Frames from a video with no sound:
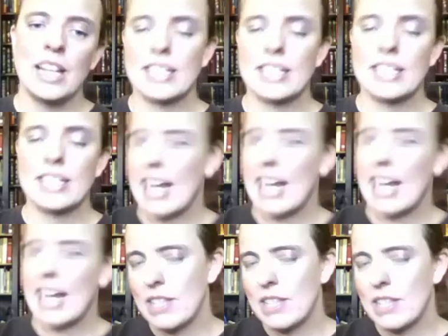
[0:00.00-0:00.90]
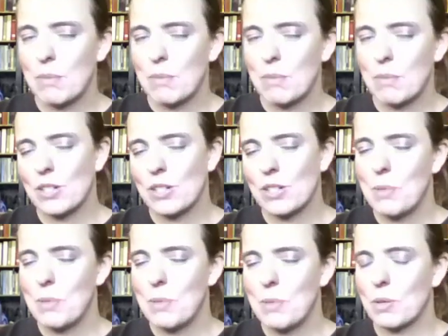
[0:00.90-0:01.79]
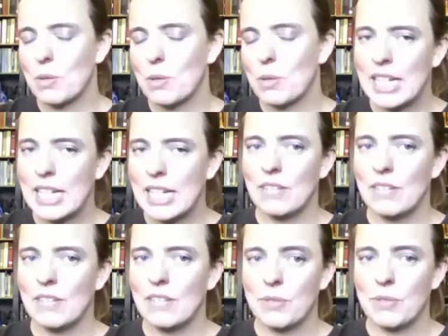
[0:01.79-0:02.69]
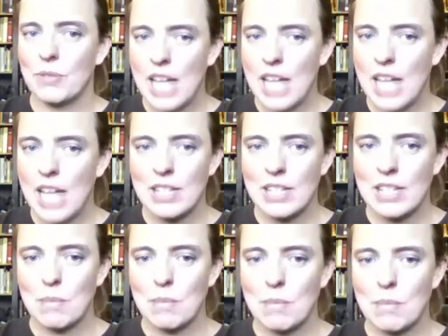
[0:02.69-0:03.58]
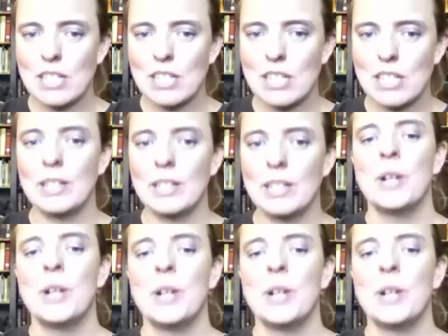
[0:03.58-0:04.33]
the second half of the semester is almost a repeat of the first half of the semester